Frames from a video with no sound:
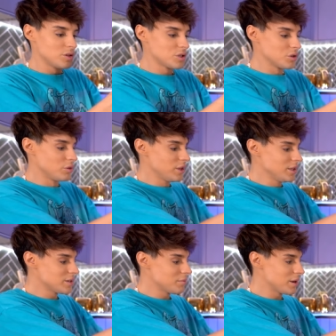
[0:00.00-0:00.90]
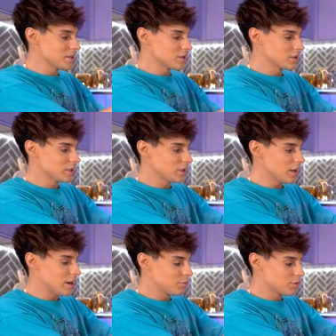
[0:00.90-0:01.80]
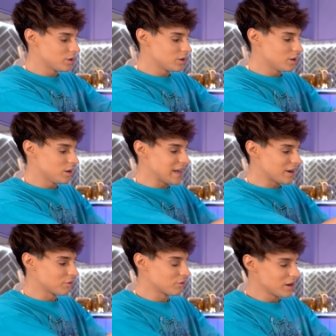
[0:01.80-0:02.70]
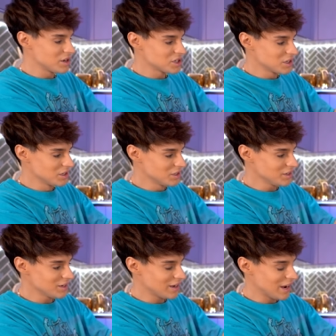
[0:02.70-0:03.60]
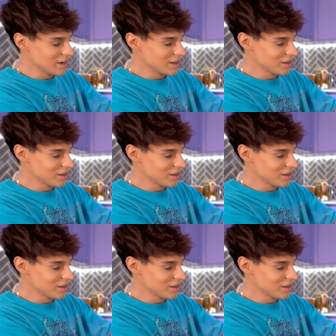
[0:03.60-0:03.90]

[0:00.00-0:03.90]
So these are basically our decoration, kind